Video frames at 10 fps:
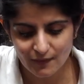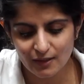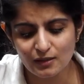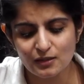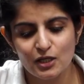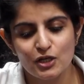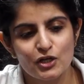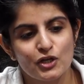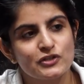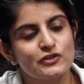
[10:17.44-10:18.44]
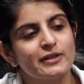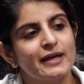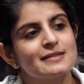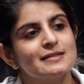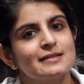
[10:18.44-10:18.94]
Yeah. So
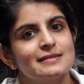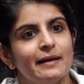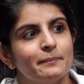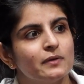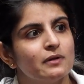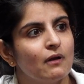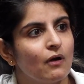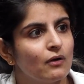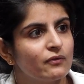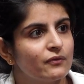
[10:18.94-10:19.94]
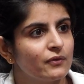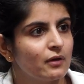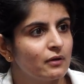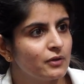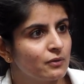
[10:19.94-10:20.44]
that is an example of
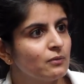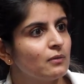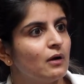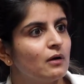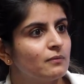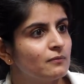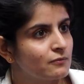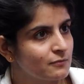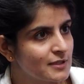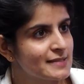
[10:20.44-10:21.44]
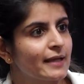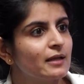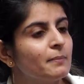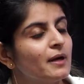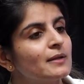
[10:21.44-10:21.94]
the
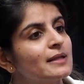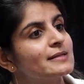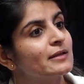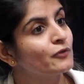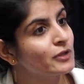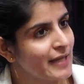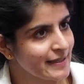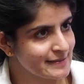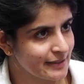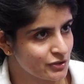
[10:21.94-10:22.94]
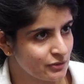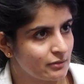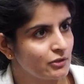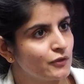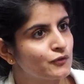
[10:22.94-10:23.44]
second part that I said for
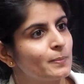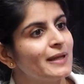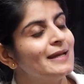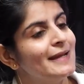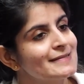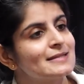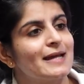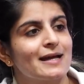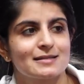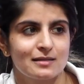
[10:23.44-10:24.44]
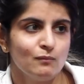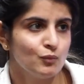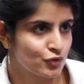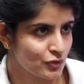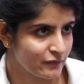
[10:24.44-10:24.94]
taxation. You have to pay less tax in
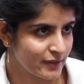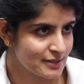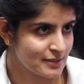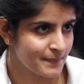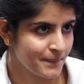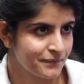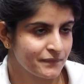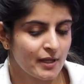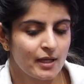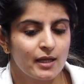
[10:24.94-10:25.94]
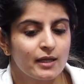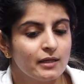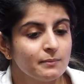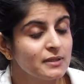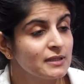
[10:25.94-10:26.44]
mutual funds.
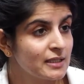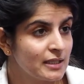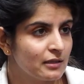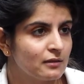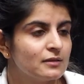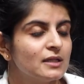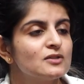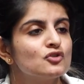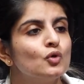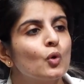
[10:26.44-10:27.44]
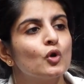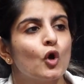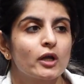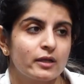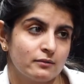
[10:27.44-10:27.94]
Number 3, there is no
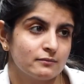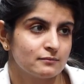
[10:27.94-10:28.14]
lock-in.